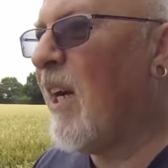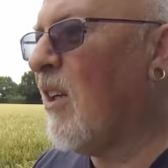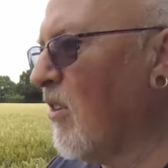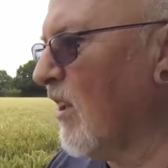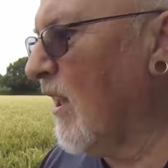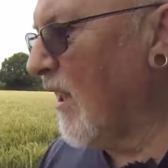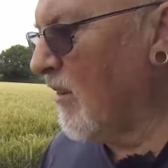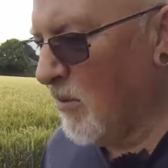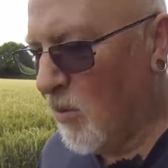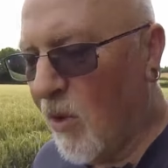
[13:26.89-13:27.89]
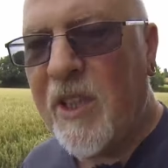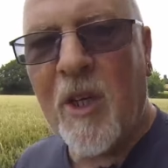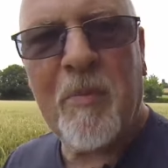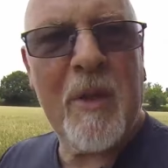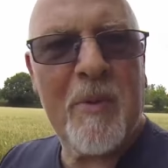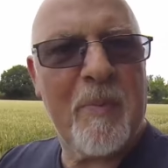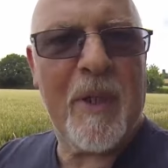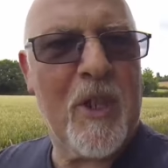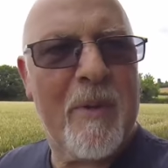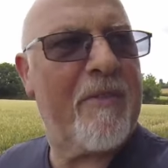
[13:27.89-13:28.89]
along here. Why don't people
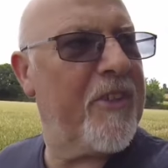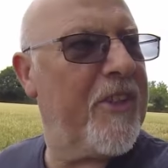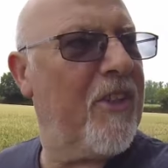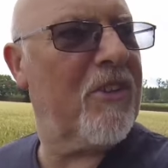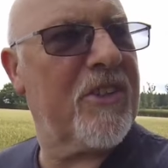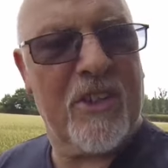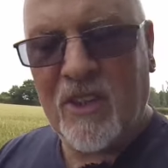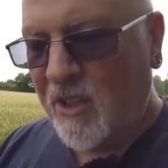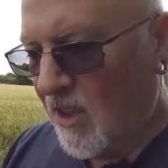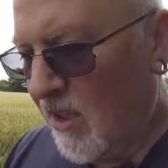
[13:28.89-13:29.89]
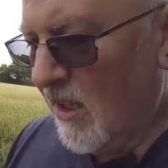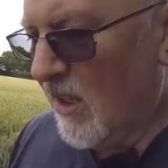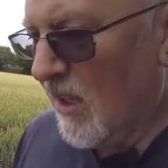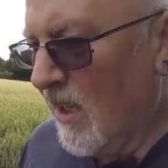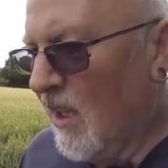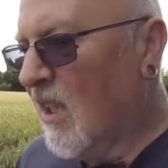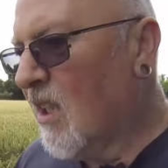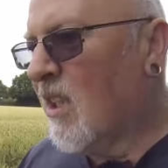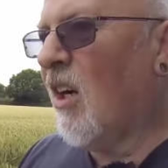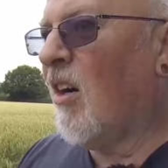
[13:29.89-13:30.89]
pick up after the dogs?
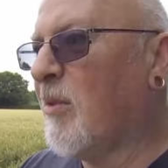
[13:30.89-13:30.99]
God